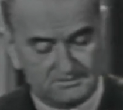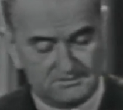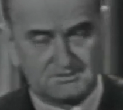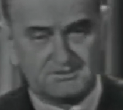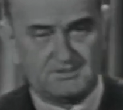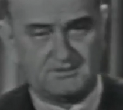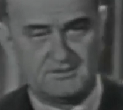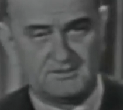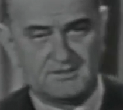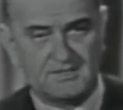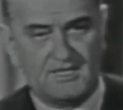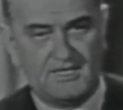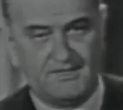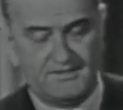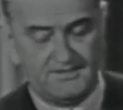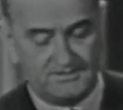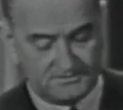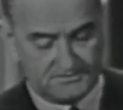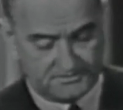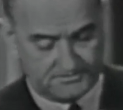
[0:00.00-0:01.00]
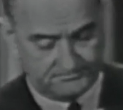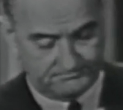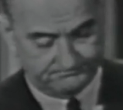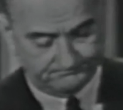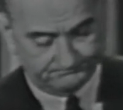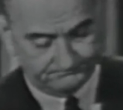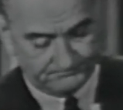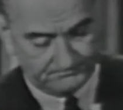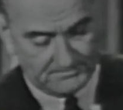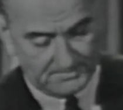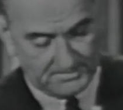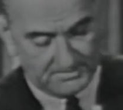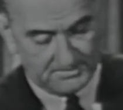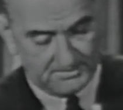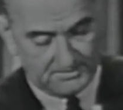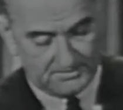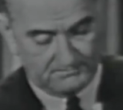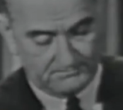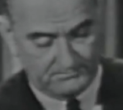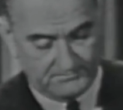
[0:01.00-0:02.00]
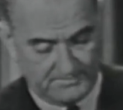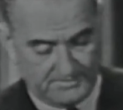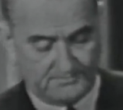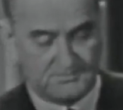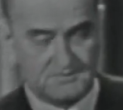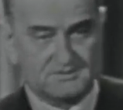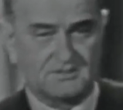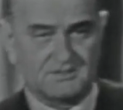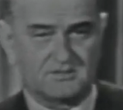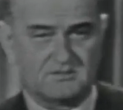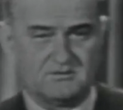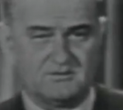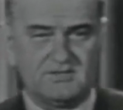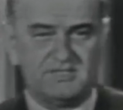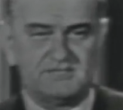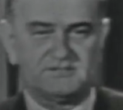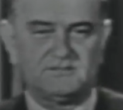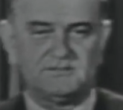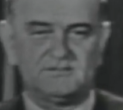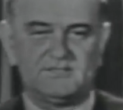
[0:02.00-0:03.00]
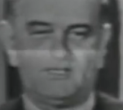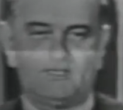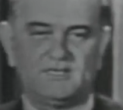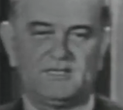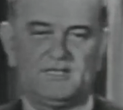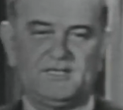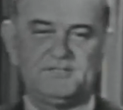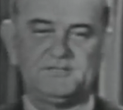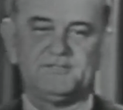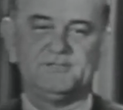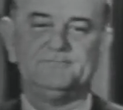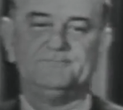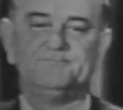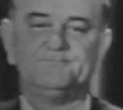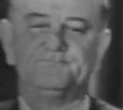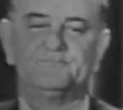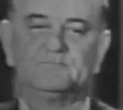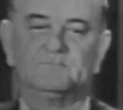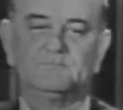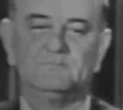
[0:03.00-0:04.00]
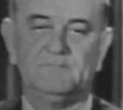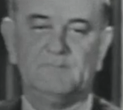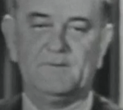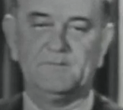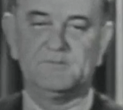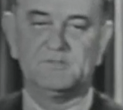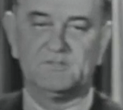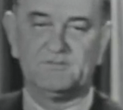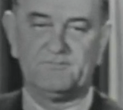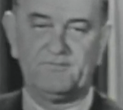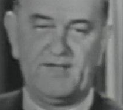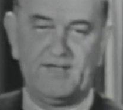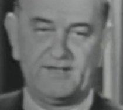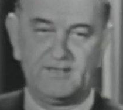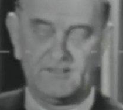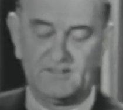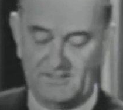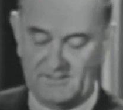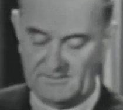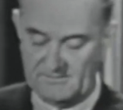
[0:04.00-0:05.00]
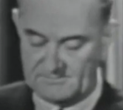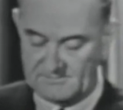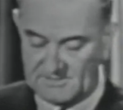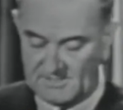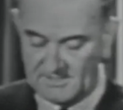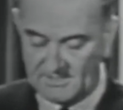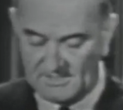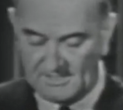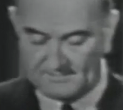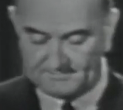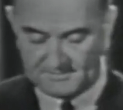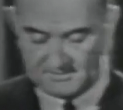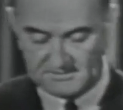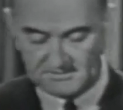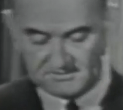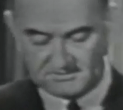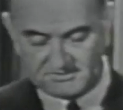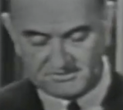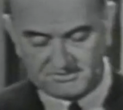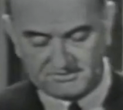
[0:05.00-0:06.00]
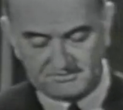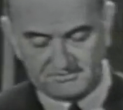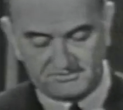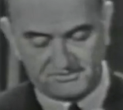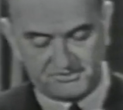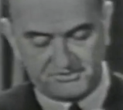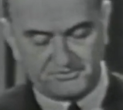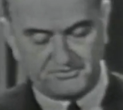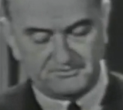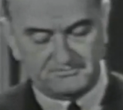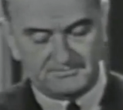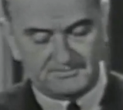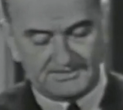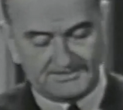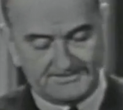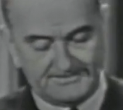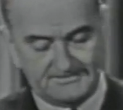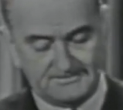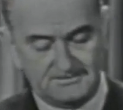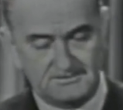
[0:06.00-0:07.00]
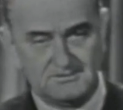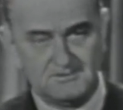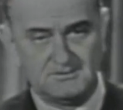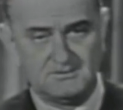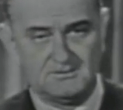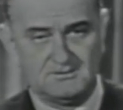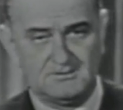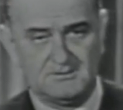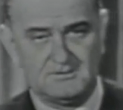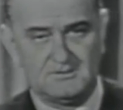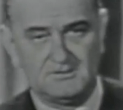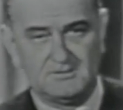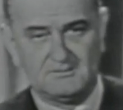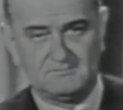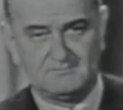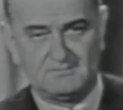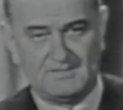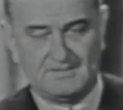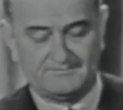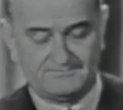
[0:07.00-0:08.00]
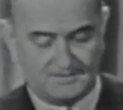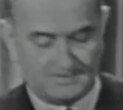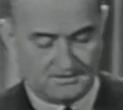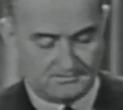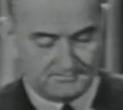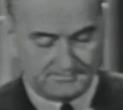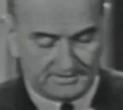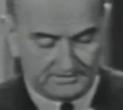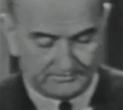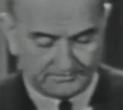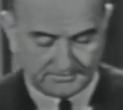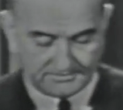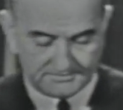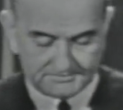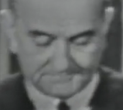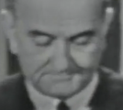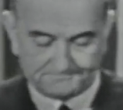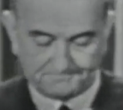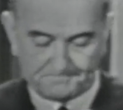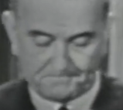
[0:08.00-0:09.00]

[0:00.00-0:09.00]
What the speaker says: Senator Tidings, members of the congressional delegation, members of the faculty of Johns Hopkins, student body, my fellow Americans.